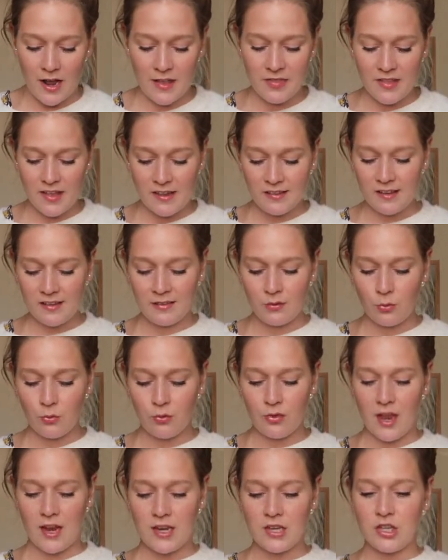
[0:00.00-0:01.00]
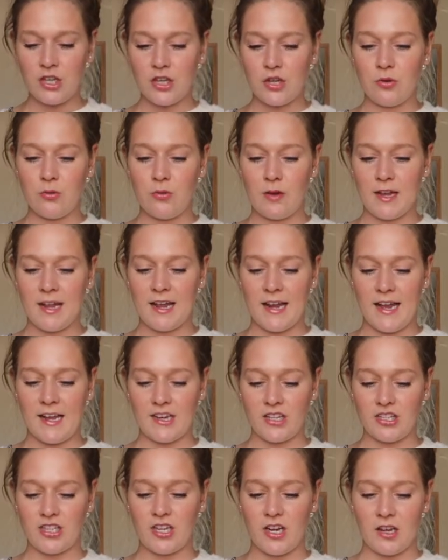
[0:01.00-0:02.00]
and this is all their new
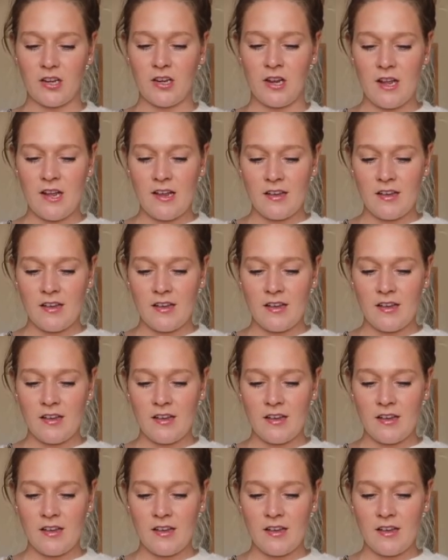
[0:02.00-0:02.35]
collection.